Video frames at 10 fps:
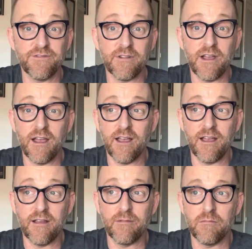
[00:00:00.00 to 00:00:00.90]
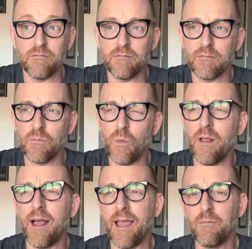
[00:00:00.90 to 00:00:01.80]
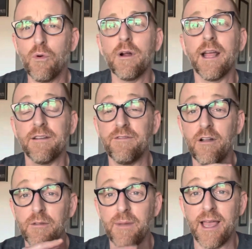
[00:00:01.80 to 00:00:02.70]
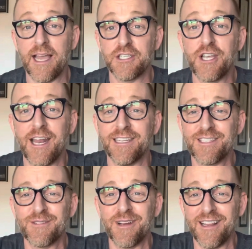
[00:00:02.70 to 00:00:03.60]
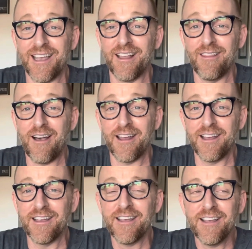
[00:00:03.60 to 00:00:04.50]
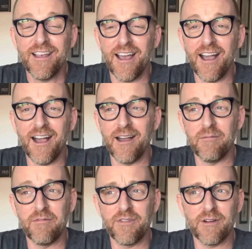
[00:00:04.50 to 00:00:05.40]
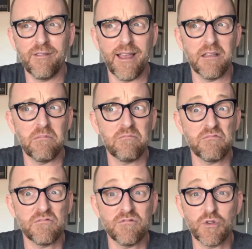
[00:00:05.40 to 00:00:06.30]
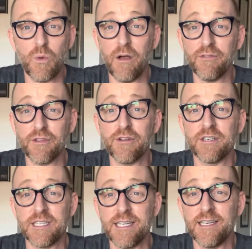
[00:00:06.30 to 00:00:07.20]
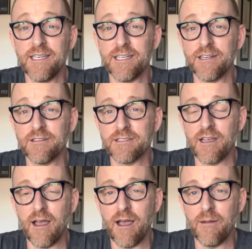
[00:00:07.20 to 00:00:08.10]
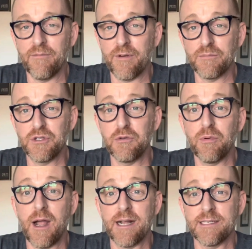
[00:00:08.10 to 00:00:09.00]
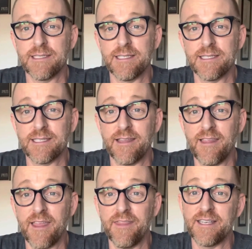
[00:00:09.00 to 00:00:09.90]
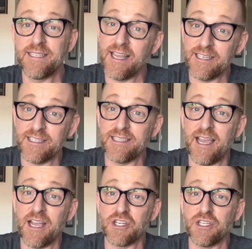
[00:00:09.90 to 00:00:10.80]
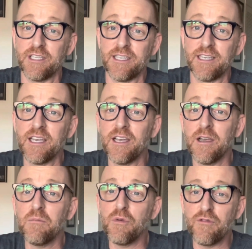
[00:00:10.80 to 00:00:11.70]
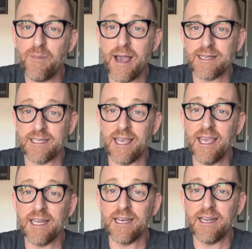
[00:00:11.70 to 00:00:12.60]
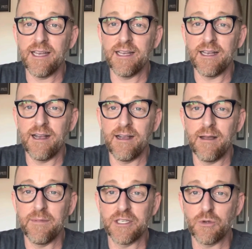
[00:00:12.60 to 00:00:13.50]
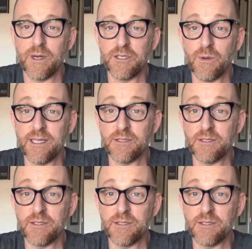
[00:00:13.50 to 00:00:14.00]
I more had followed my hygienist, really, Alana, for like 12 or 13 years from 2 practices. And then the dentist actually moved back to Canada in 2020.